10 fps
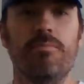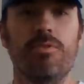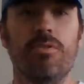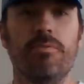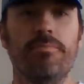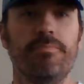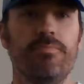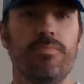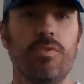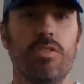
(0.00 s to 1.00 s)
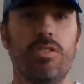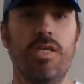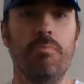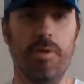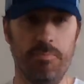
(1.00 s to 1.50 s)
So, just
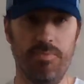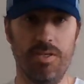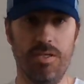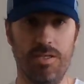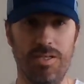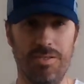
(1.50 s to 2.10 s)
keep up the.